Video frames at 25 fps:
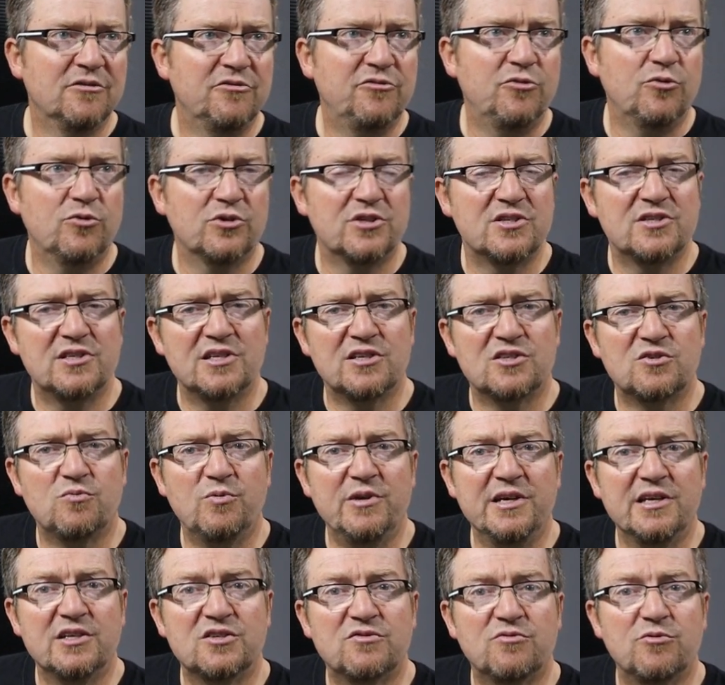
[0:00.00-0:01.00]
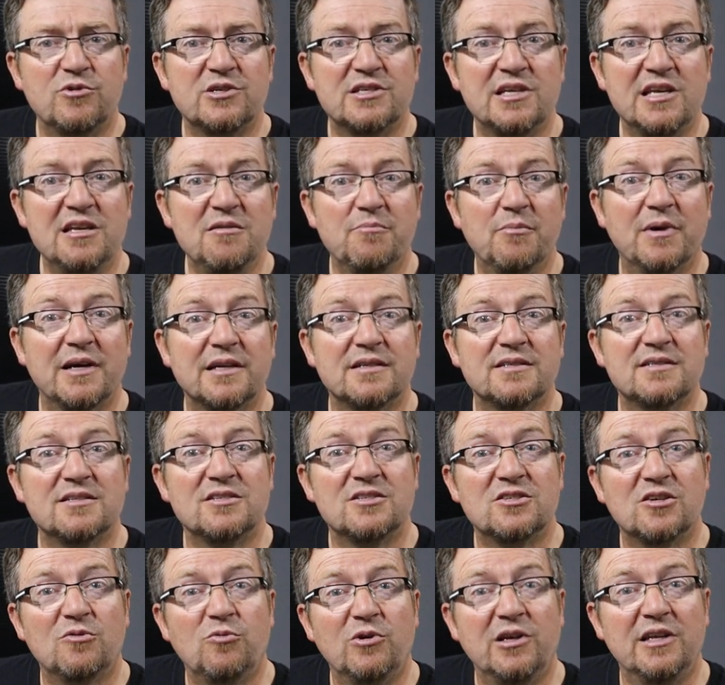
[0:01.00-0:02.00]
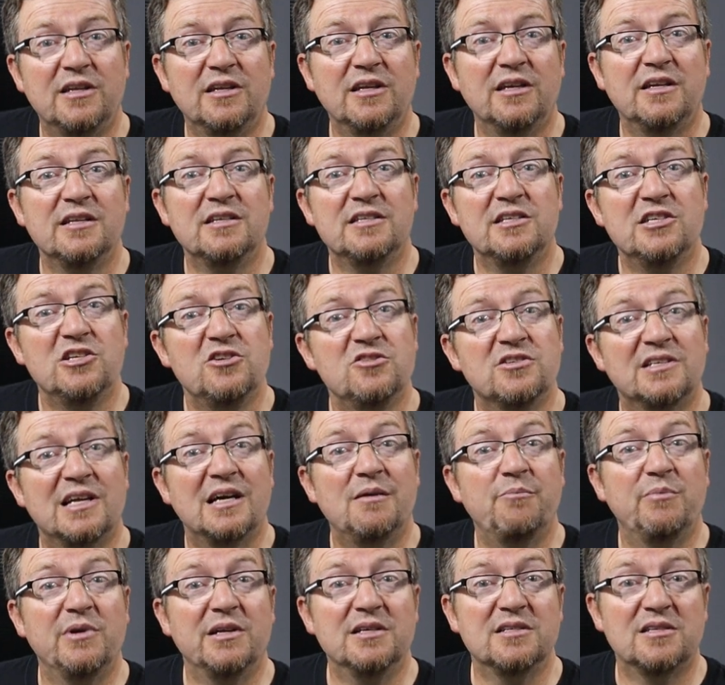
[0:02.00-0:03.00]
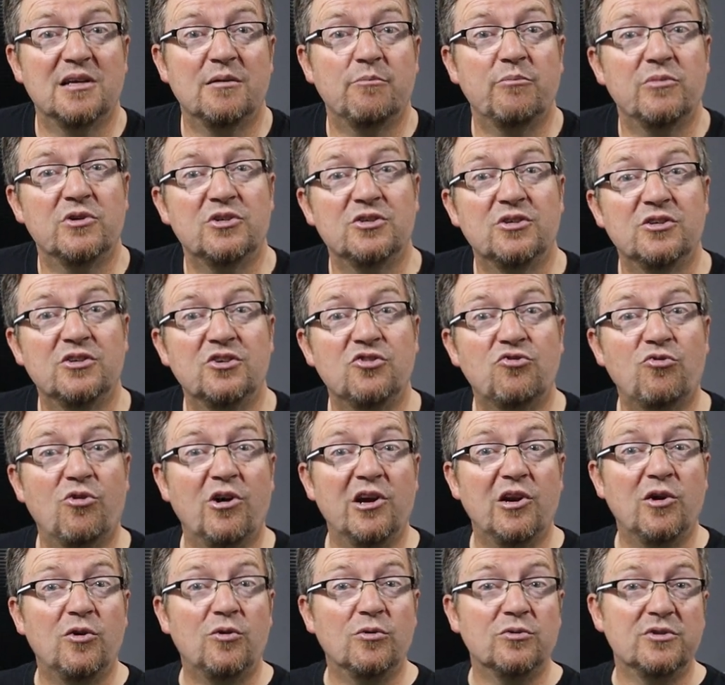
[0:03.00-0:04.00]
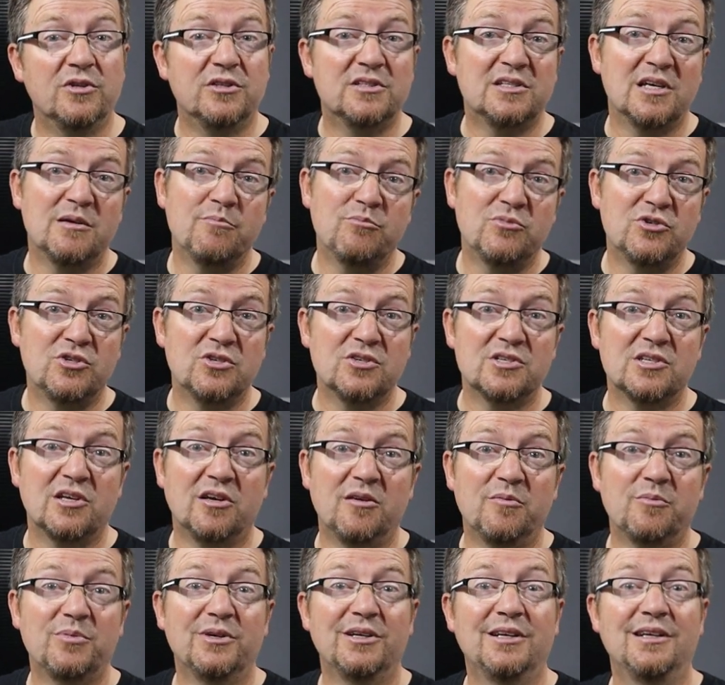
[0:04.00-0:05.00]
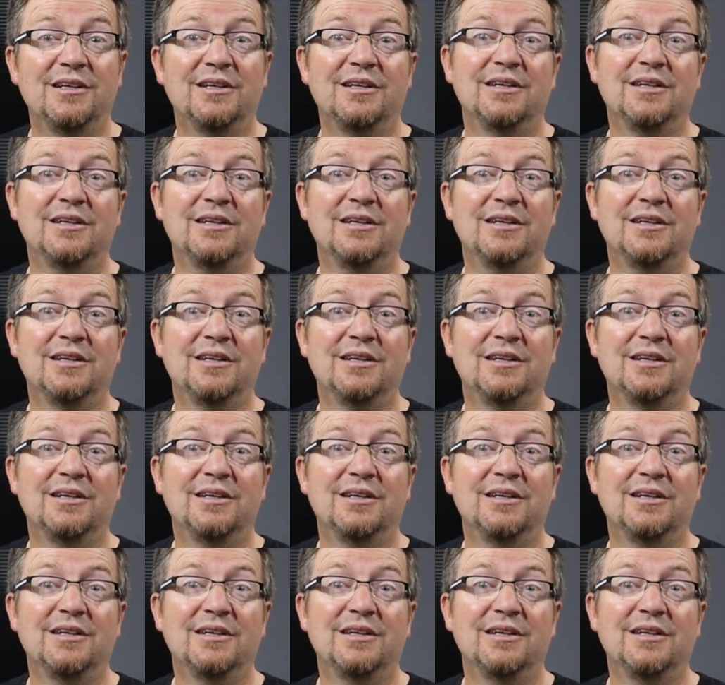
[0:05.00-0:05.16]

4 to 6 weeks for his heat mats. So what he did is he used ambient temperature to try and hold the temperatures up,